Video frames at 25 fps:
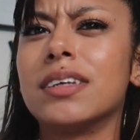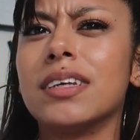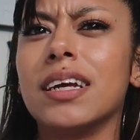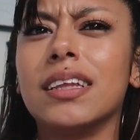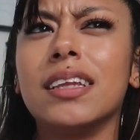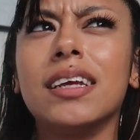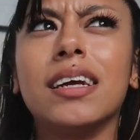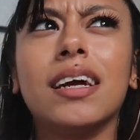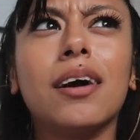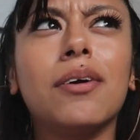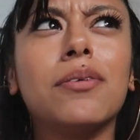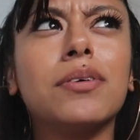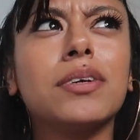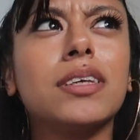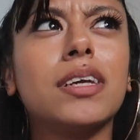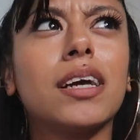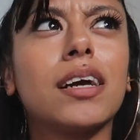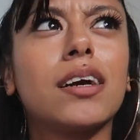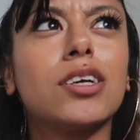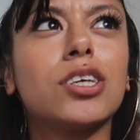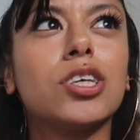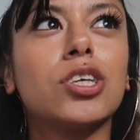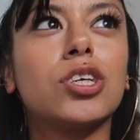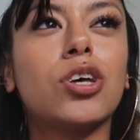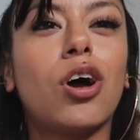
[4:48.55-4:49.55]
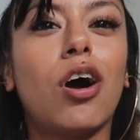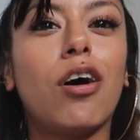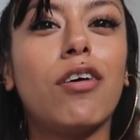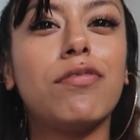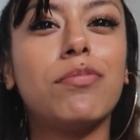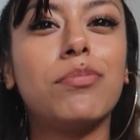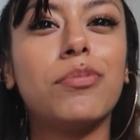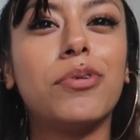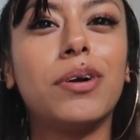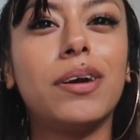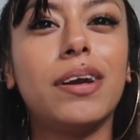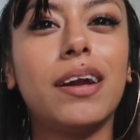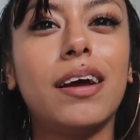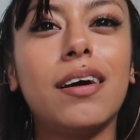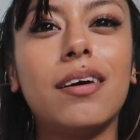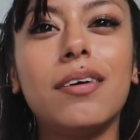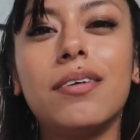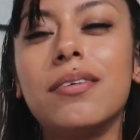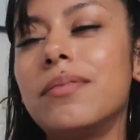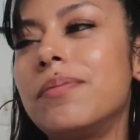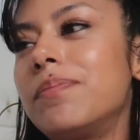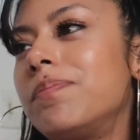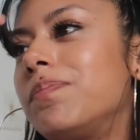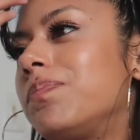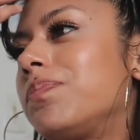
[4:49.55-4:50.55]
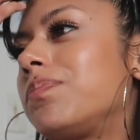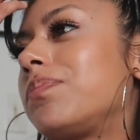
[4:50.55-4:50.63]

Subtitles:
think I was like a sophomore now.